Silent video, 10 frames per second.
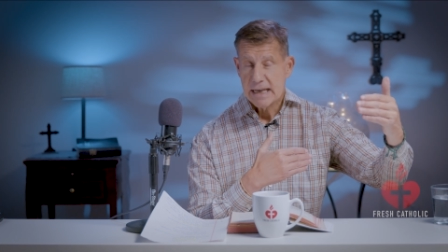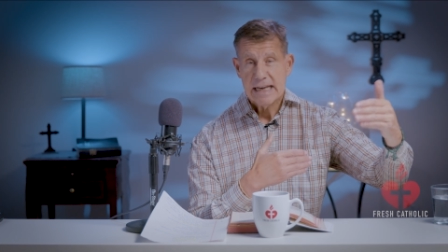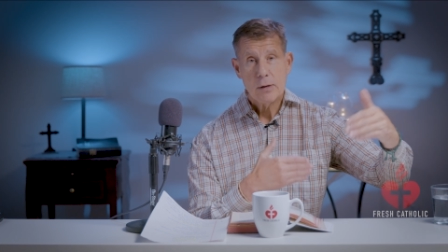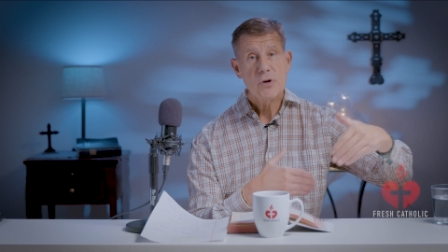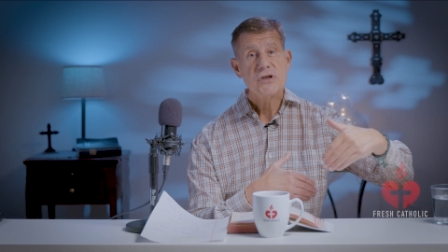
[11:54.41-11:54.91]

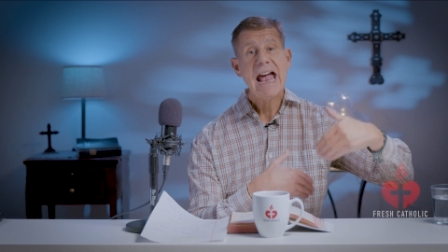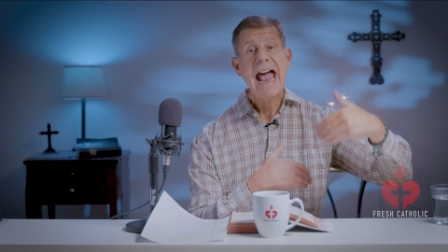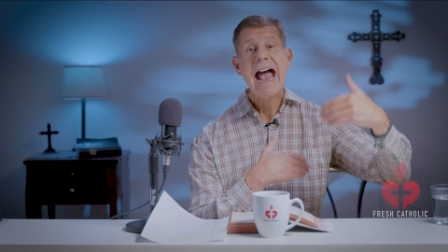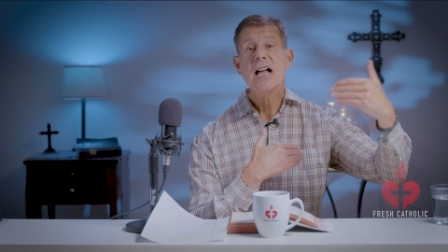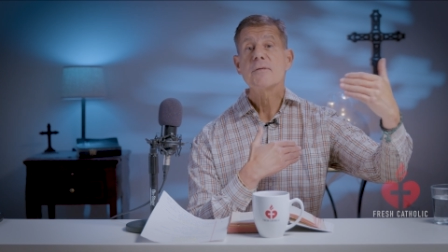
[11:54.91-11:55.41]
It was
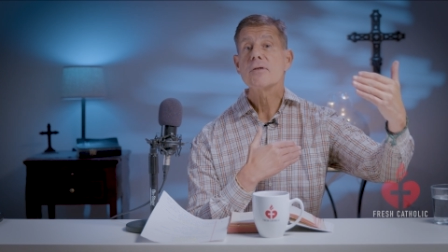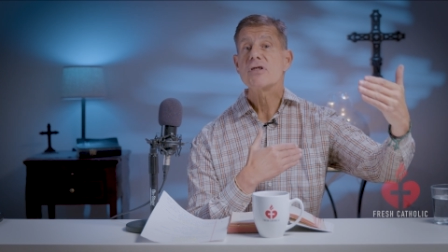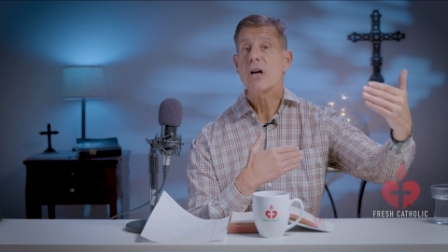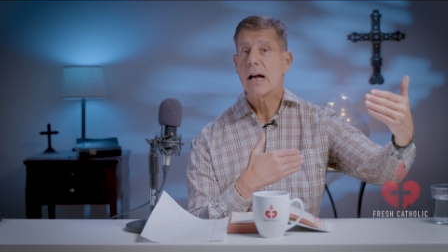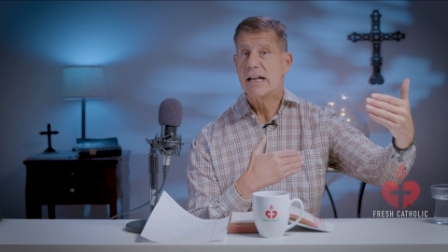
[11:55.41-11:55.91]

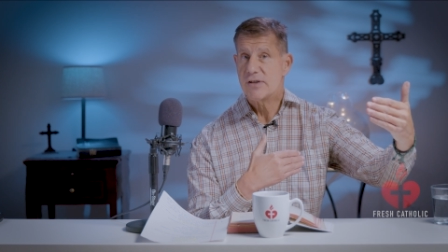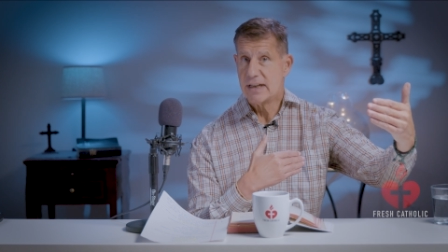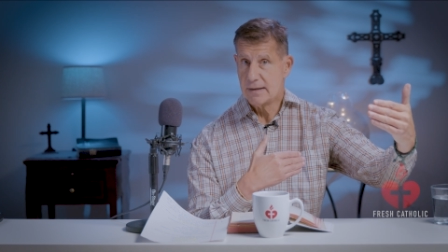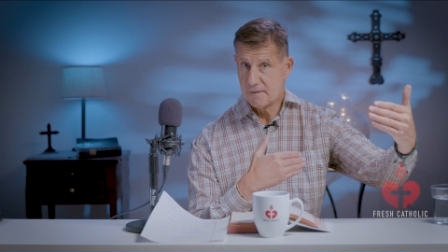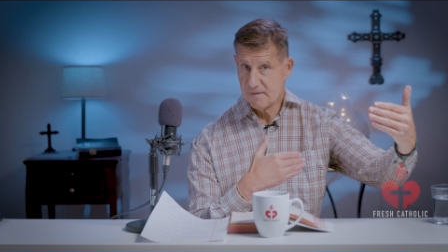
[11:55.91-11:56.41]

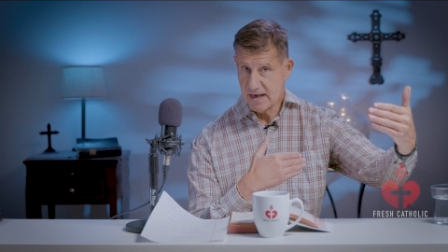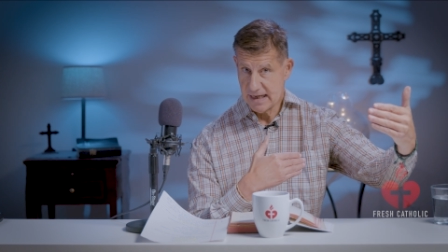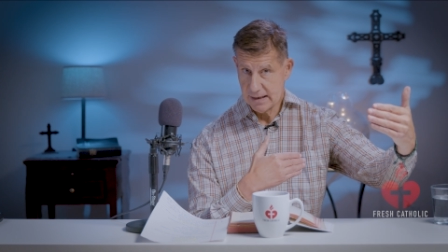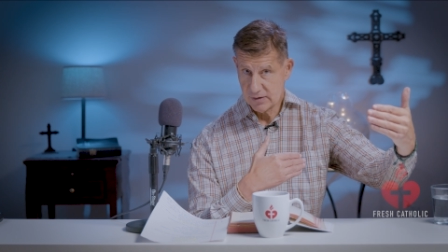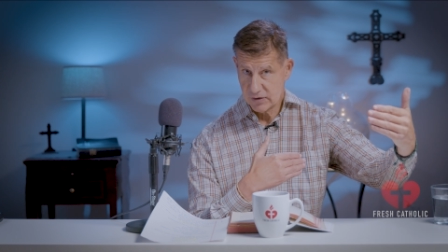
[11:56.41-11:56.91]
advertising
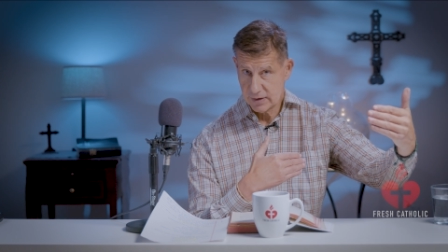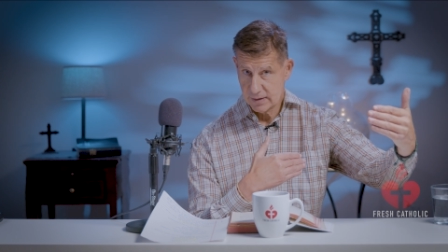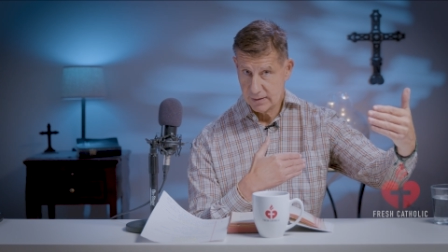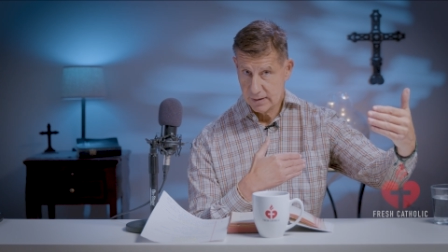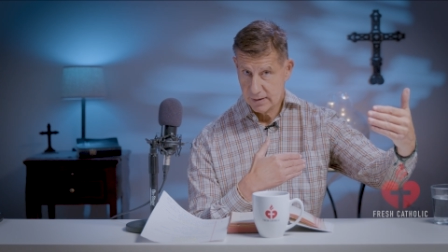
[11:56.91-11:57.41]
figs,
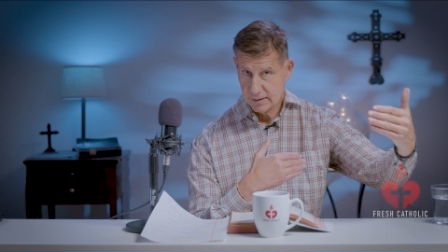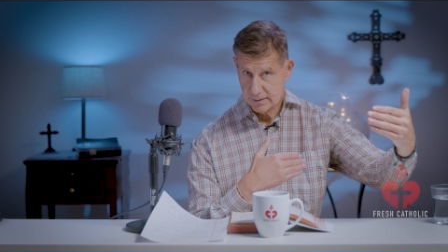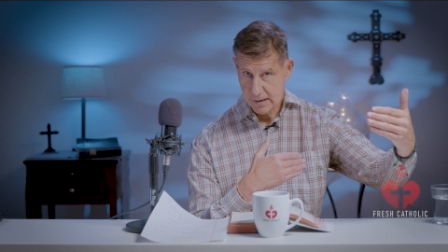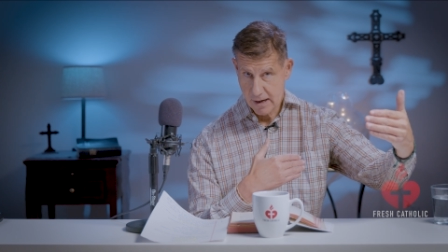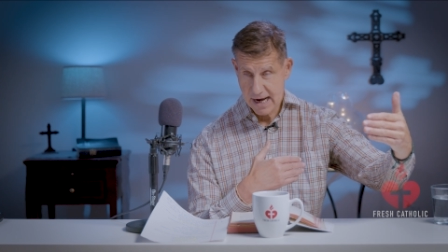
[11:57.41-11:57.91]

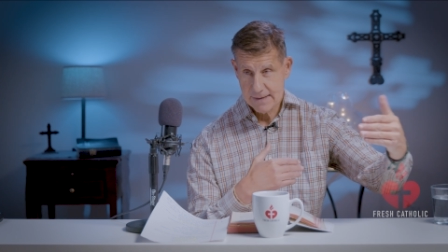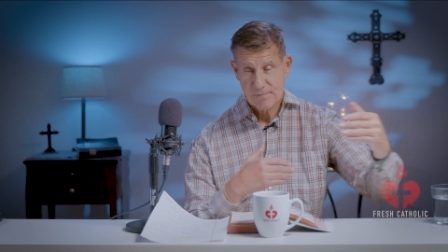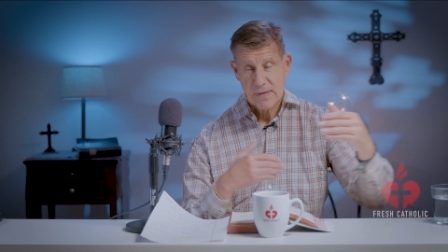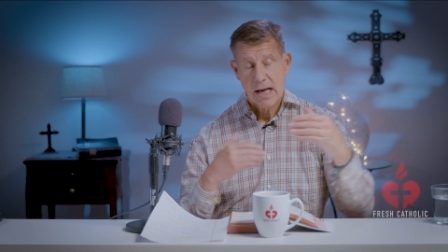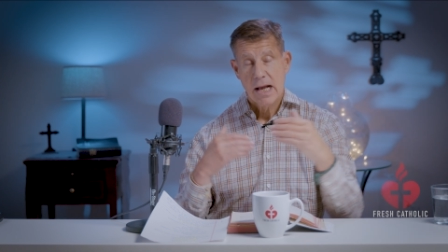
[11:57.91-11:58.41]
all right?
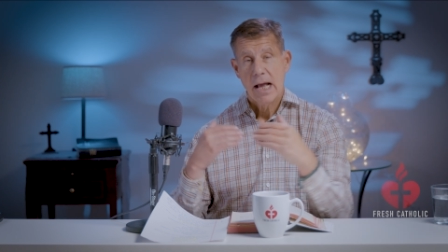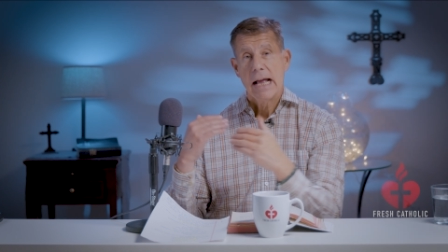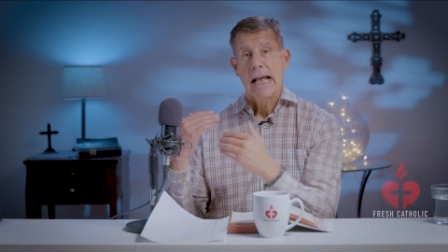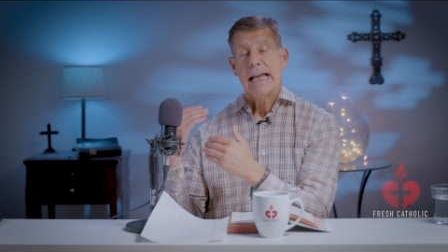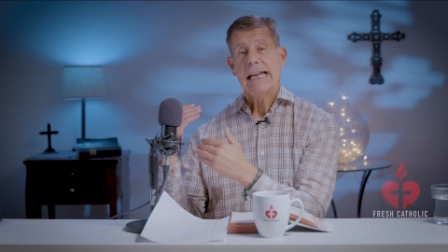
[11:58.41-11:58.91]

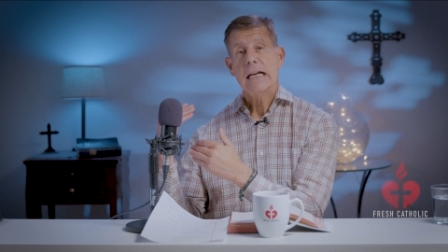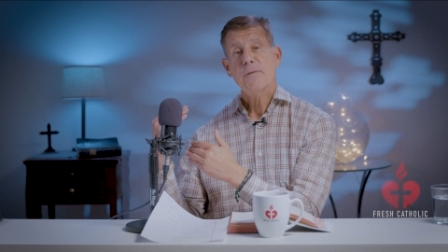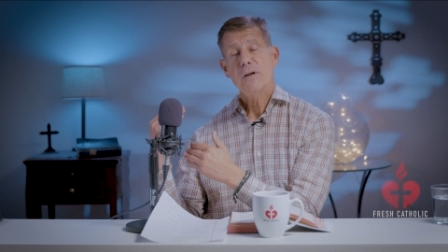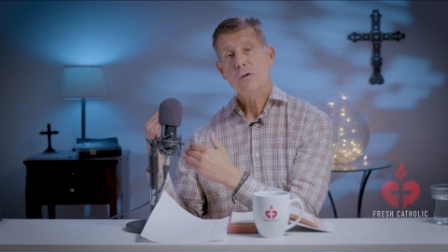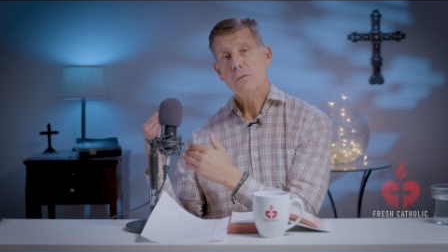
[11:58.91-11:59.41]

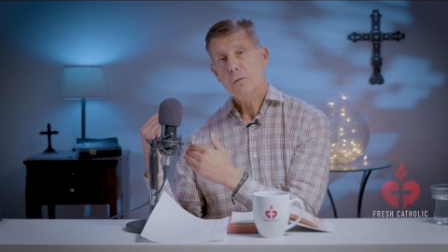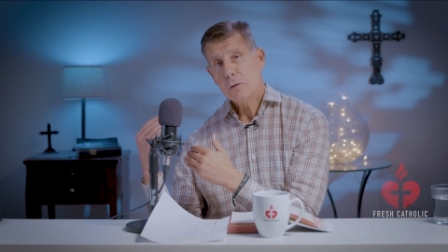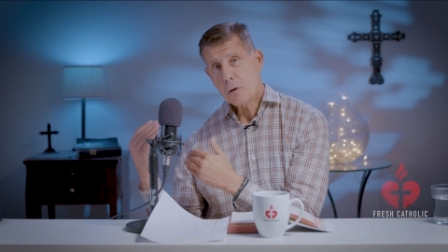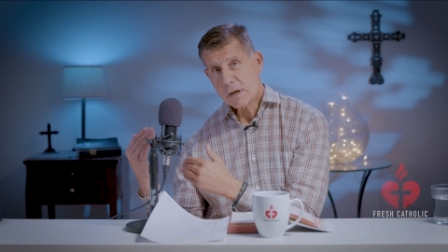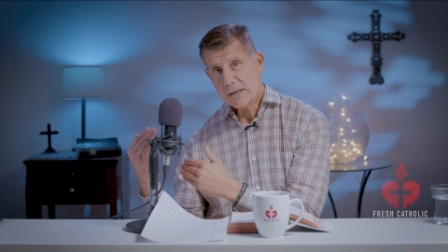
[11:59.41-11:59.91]
If you
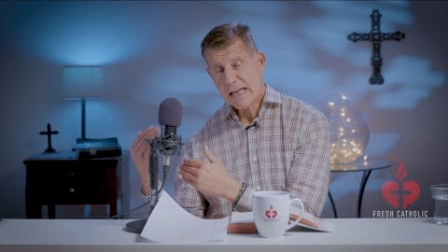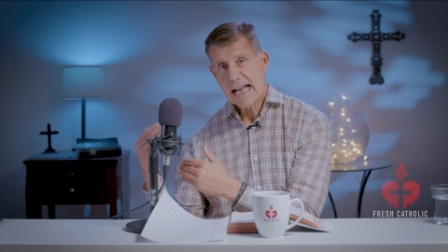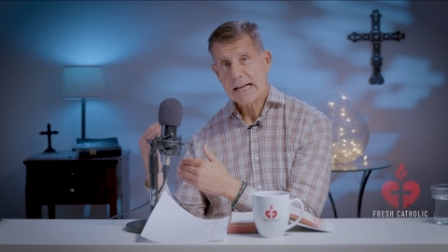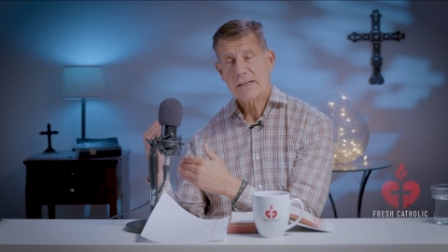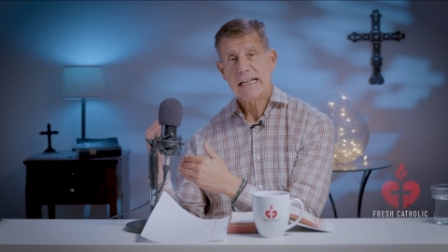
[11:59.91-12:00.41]
looked at